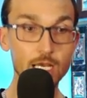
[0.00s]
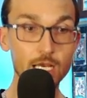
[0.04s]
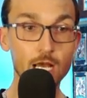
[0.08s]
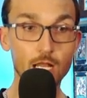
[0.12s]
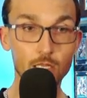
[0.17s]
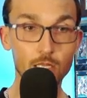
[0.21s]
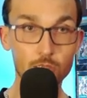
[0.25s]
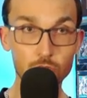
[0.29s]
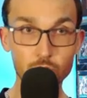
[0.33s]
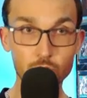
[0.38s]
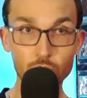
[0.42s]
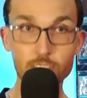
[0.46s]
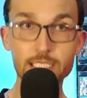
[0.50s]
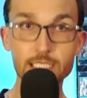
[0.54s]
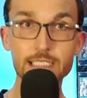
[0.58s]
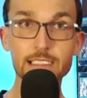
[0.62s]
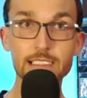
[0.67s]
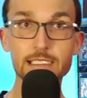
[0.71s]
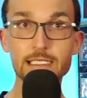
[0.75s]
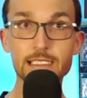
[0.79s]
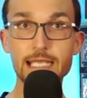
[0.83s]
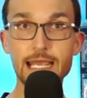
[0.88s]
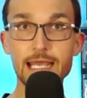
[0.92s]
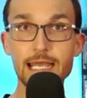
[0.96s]

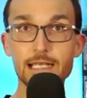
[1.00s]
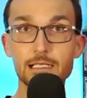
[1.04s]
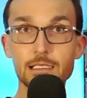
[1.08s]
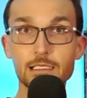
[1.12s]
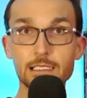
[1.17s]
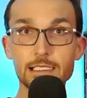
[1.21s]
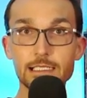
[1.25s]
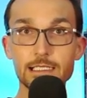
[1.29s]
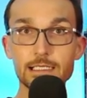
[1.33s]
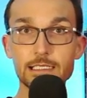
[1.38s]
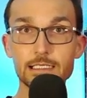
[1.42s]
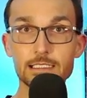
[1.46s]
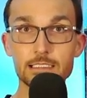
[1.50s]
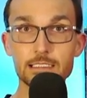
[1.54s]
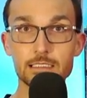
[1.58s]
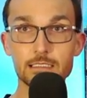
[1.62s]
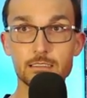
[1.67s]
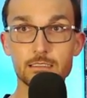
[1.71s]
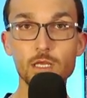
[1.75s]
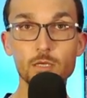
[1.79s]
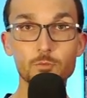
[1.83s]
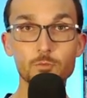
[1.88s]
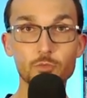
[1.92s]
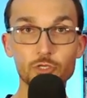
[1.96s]
looking at analytics,
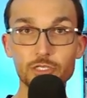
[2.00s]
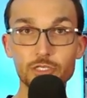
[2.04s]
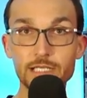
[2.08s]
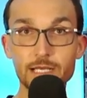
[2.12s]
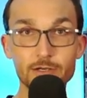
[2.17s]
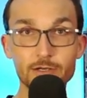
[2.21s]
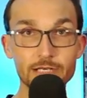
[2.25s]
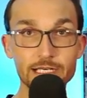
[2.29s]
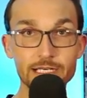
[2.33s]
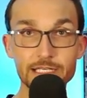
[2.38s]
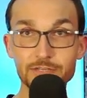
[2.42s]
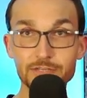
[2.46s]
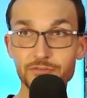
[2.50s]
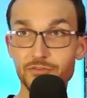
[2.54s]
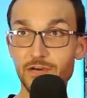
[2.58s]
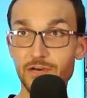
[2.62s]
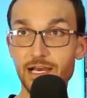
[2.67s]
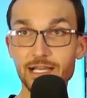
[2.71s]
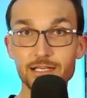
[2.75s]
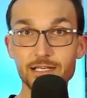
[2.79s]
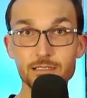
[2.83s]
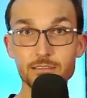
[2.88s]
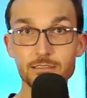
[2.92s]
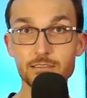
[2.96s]
putting out any
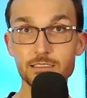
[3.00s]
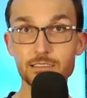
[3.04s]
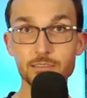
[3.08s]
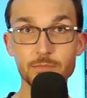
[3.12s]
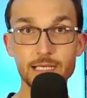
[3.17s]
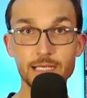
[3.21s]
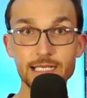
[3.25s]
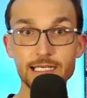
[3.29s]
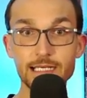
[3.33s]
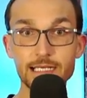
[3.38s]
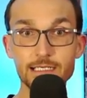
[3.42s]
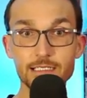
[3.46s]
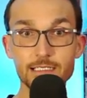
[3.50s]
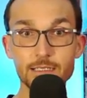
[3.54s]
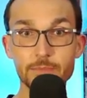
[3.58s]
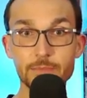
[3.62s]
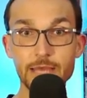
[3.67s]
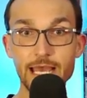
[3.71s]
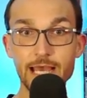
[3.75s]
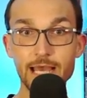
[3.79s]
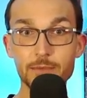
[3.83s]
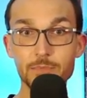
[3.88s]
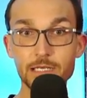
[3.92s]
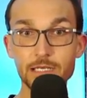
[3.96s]
fires that might end up
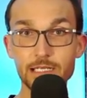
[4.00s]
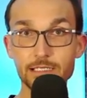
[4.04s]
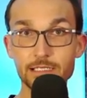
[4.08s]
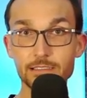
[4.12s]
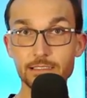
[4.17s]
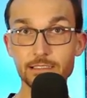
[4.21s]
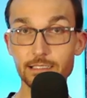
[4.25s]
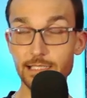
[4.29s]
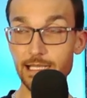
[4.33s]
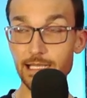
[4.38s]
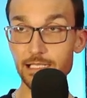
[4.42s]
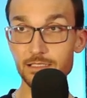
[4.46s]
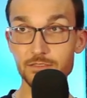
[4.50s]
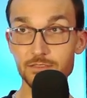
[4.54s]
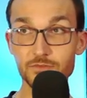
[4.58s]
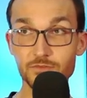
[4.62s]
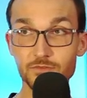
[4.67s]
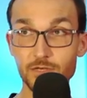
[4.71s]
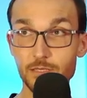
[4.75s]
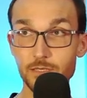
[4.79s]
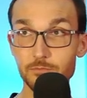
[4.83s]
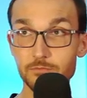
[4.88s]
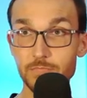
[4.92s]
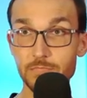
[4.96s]
happening. And that is
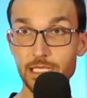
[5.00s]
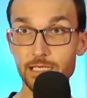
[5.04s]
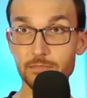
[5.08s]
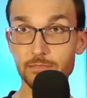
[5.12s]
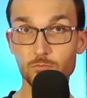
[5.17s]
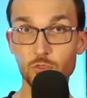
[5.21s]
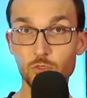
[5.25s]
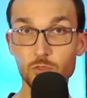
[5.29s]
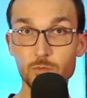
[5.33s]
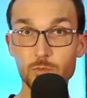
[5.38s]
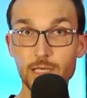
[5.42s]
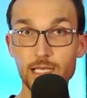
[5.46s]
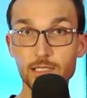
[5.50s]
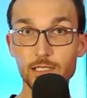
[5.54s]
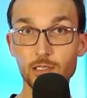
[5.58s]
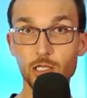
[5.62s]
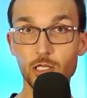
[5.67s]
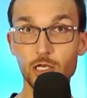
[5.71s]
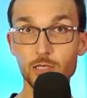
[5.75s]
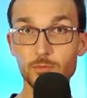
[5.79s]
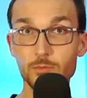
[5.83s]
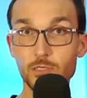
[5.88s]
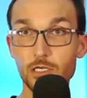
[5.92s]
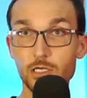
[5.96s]
from, yeah, my
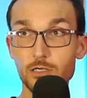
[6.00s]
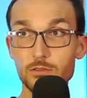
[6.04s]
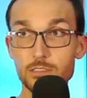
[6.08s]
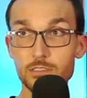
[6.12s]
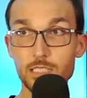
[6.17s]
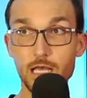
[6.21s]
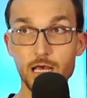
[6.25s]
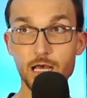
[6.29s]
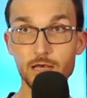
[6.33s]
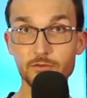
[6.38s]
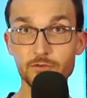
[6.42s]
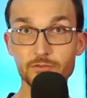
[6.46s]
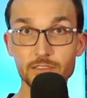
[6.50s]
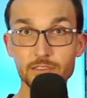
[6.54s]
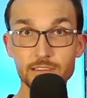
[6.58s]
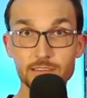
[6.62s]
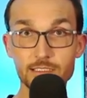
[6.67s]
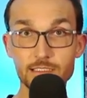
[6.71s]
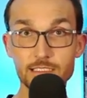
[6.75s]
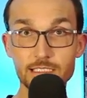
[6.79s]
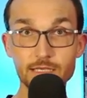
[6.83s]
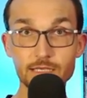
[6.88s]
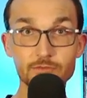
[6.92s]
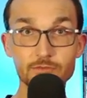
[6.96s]
alarm goes off at
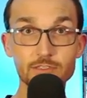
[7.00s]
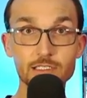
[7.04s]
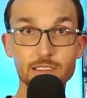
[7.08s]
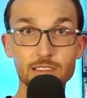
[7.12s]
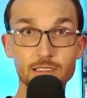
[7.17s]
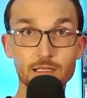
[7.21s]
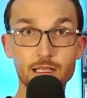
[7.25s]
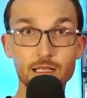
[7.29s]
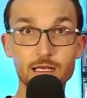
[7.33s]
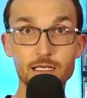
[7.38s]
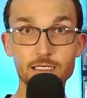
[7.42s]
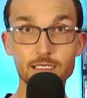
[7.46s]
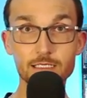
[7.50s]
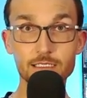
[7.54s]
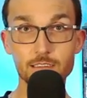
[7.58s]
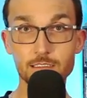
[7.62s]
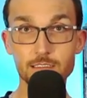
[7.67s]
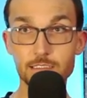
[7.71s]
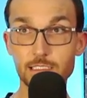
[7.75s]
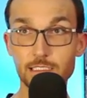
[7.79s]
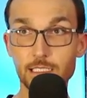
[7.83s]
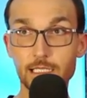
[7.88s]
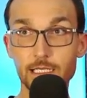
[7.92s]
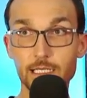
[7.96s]
7 o'clock
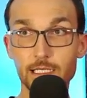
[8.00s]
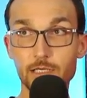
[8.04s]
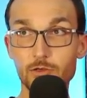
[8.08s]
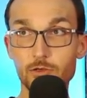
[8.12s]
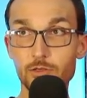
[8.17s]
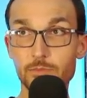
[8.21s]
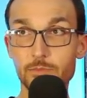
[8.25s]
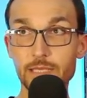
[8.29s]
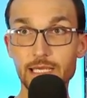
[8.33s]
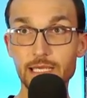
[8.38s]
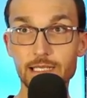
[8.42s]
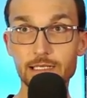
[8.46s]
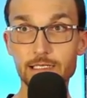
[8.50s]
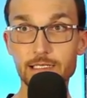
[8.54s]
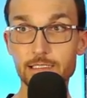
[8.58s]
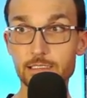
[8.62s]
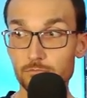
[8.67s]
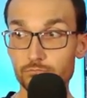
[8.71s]
till I go to bed at